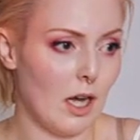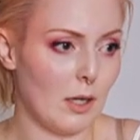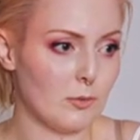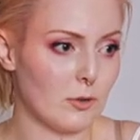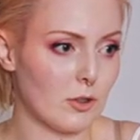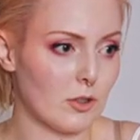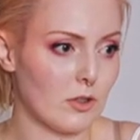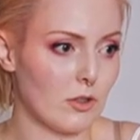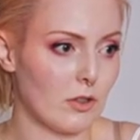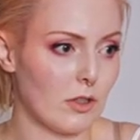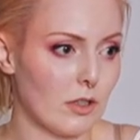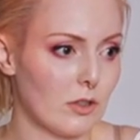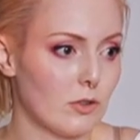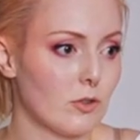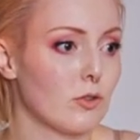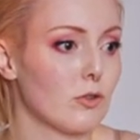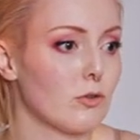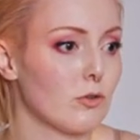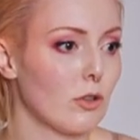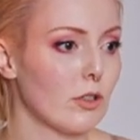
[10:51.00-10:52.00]
just gonna
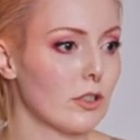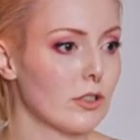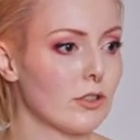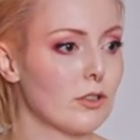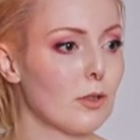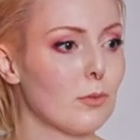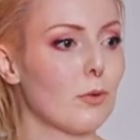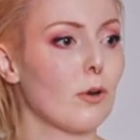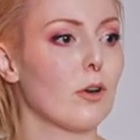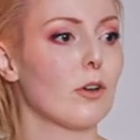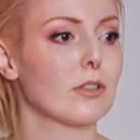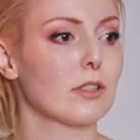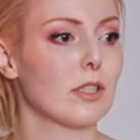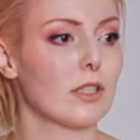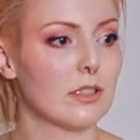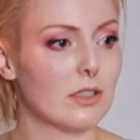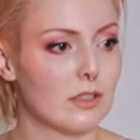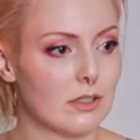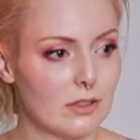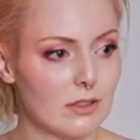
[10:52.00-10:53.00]
trust the
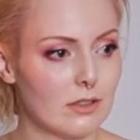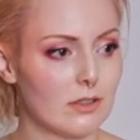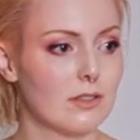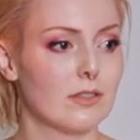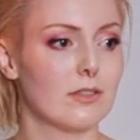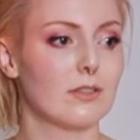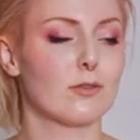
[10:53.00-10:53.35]
process,